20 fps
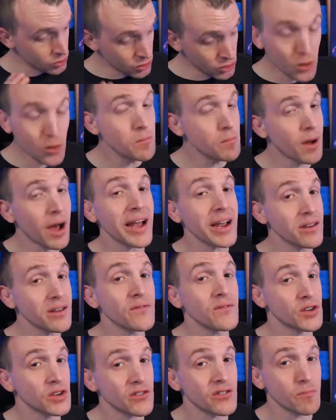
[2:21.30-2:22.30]
You might
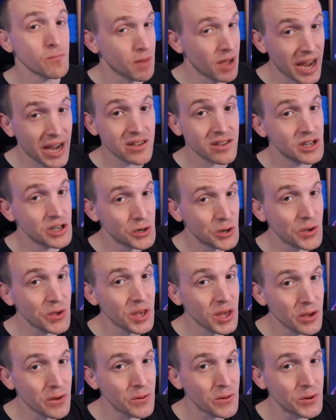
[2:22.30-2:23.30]
have just maxed your
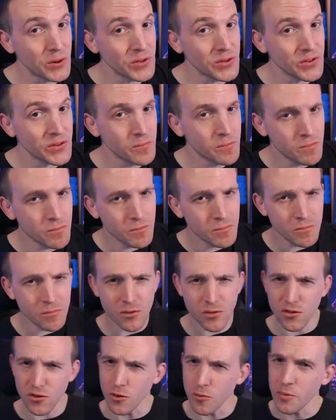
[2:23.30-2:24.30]
heroes.
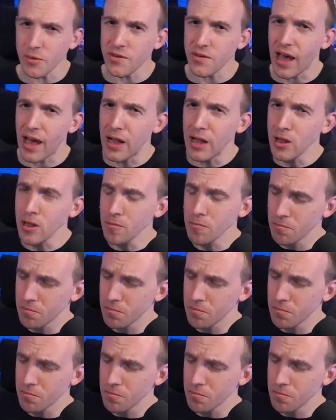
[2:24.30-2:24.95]
Supercell?